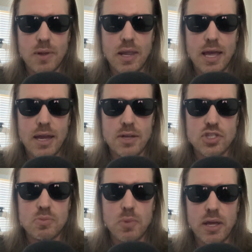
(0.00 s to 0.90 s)
rely on
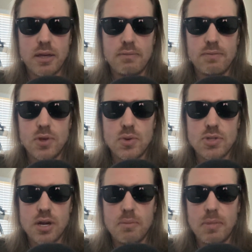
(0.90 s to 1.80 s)
spreading
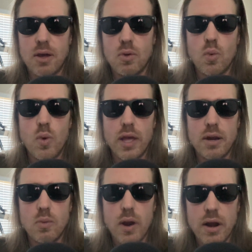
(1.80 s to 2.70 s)
confusion about when
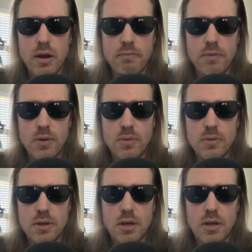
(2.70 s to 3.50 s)
and where to vote,